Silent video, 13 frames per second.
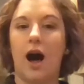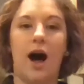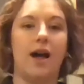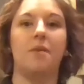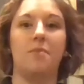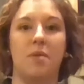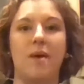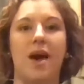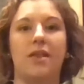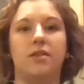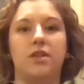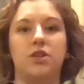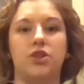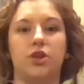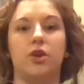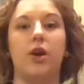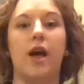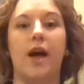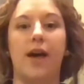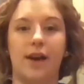I am the math
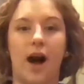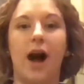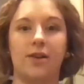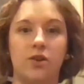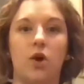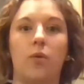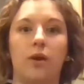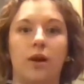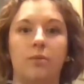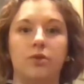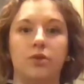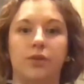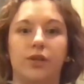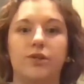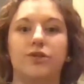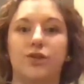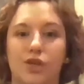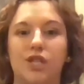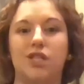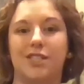teacher, and I know what I'm doing,
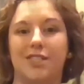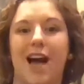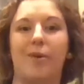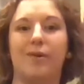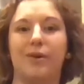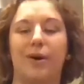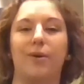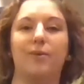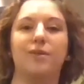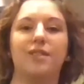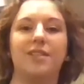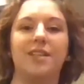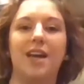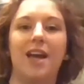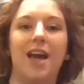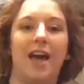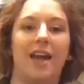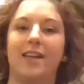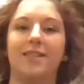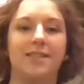so this is how it goes.
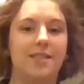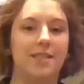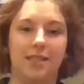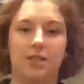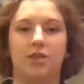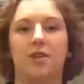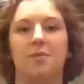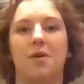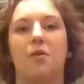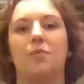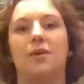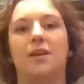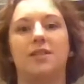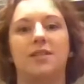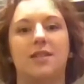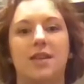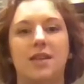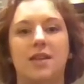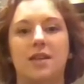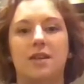And I instantly shut him out because
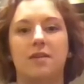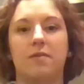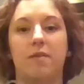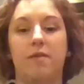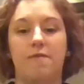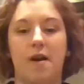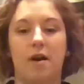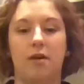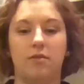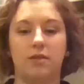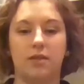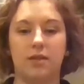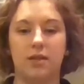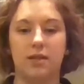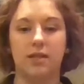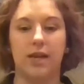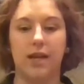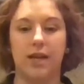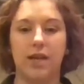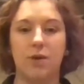he felt
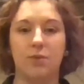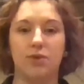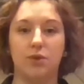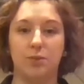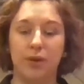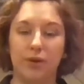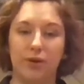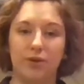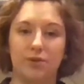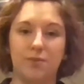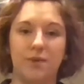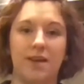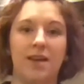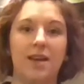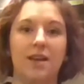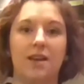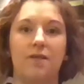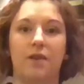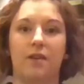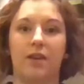like he was superior to me.
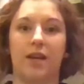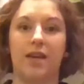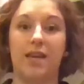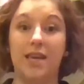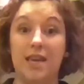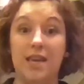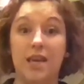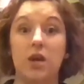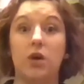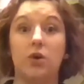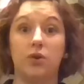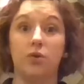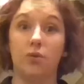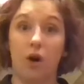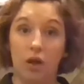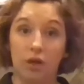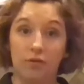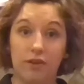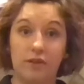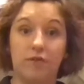He felt like he knew
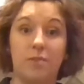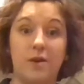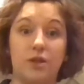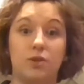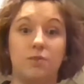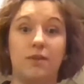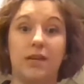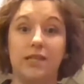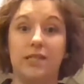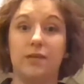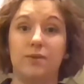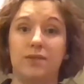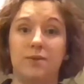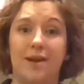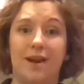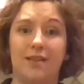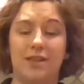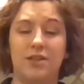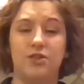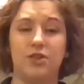all of the information because he was the
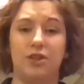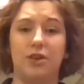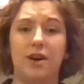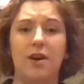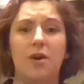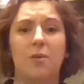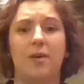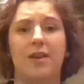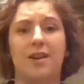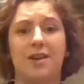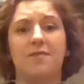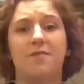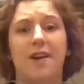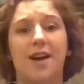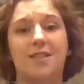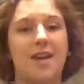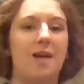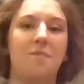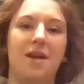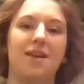math teacher, when in fact
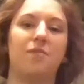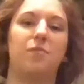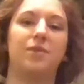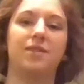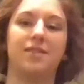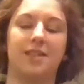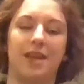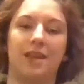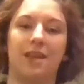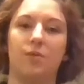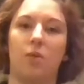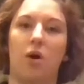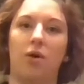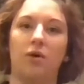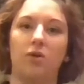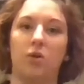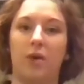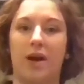I may have been slightly wrong in the